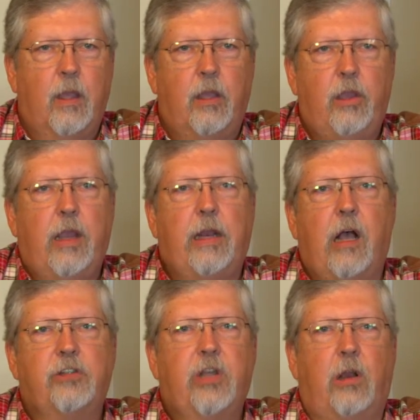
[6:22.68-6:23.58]
You can
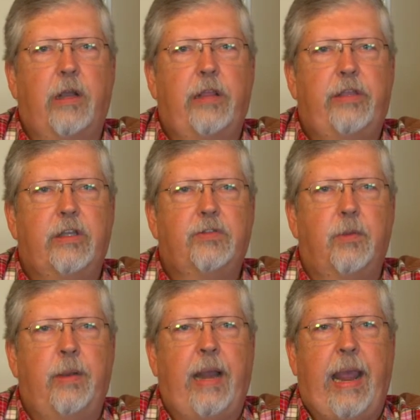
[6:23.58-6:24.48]
also look at this
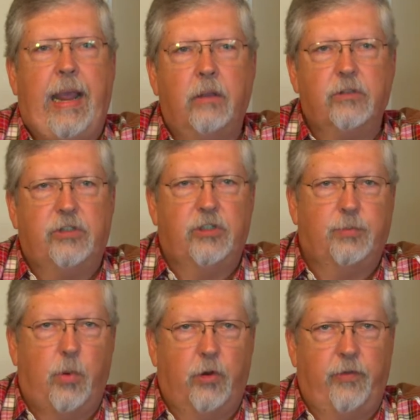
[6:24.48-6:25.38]
from an ounces
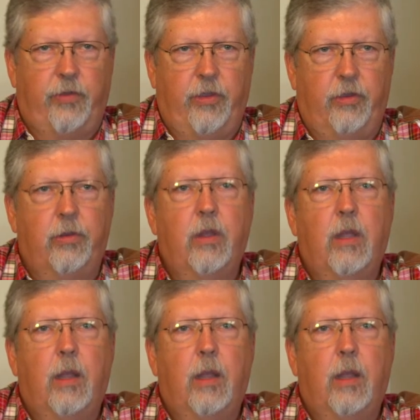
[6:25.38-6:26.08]
point of view